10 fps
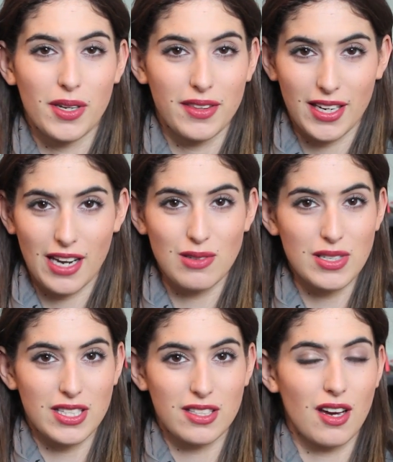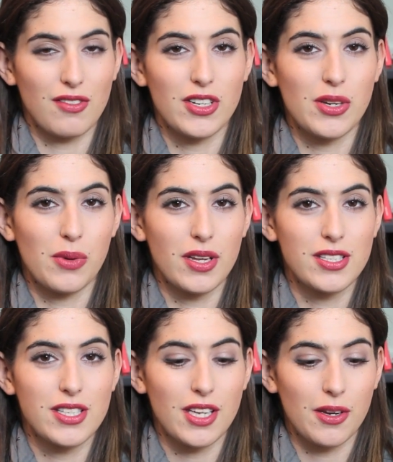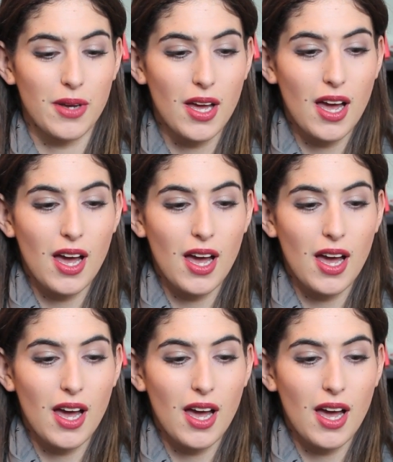but then I always discover new ones, so